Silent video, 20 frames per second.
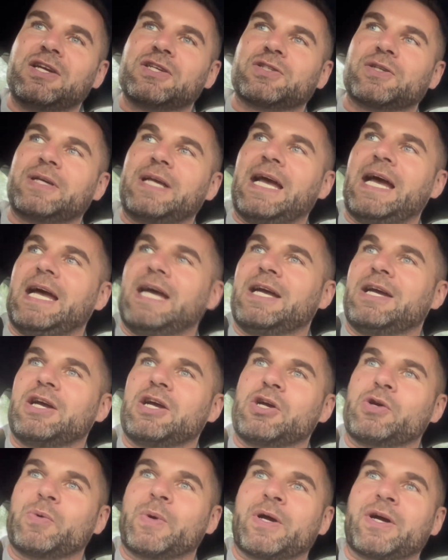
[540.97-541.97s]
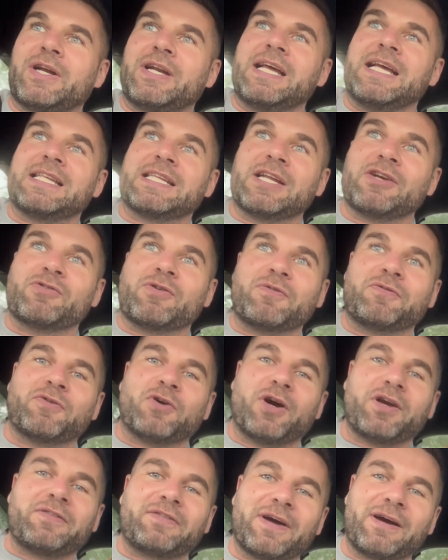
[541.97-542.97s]
So yeah, we're going to hit
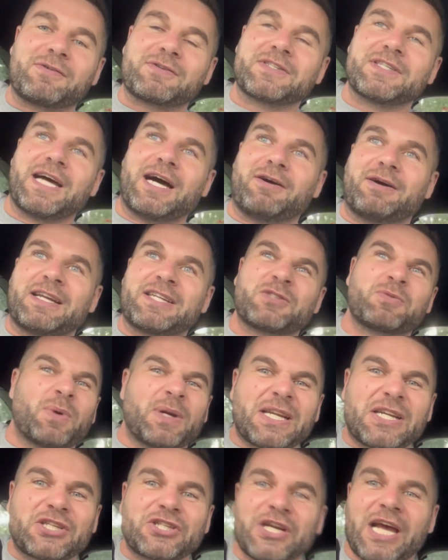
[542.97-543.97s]
140,000 now. I just wanted to